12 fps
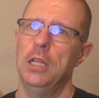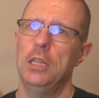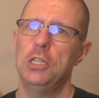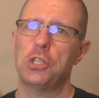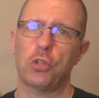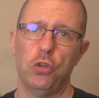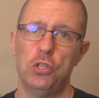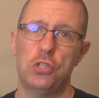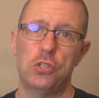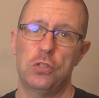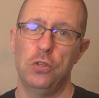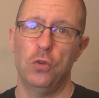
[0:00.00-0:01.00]
these are
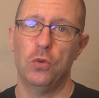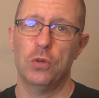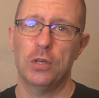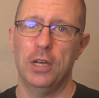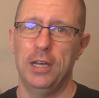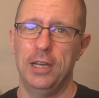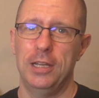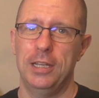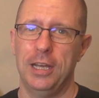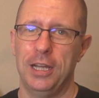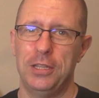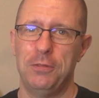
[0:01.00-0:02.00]
good, you know,
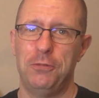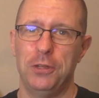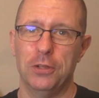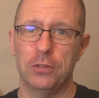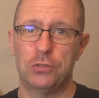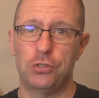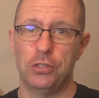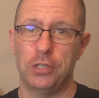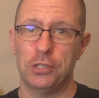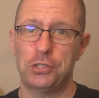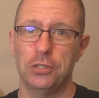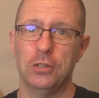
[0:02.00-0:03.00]
and they feel
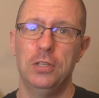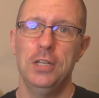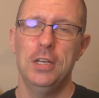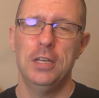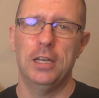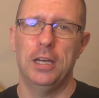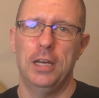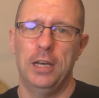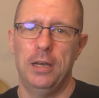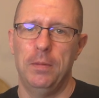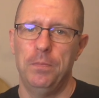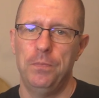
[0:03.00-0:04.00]
traditional.
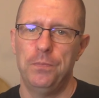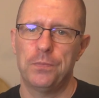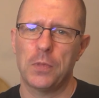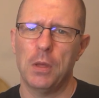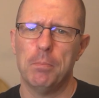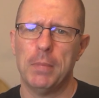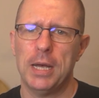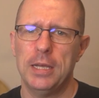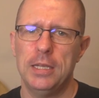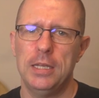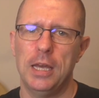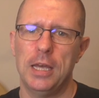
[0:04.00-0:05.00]

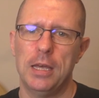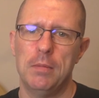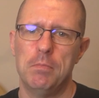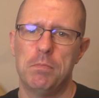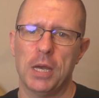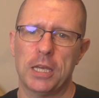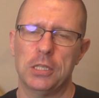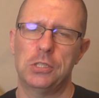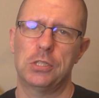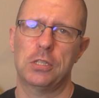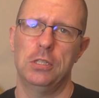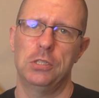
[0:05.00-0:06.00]
My
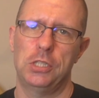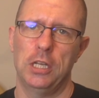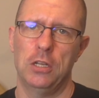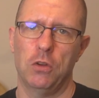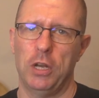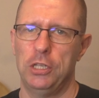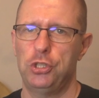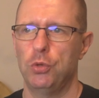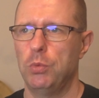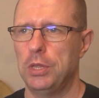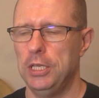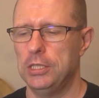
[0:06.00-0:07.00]
biggest concern or issue
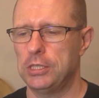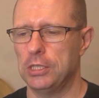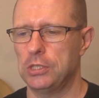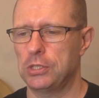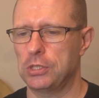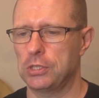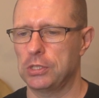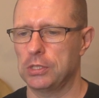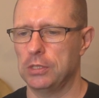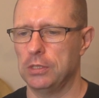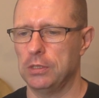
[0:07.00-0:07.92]
with these is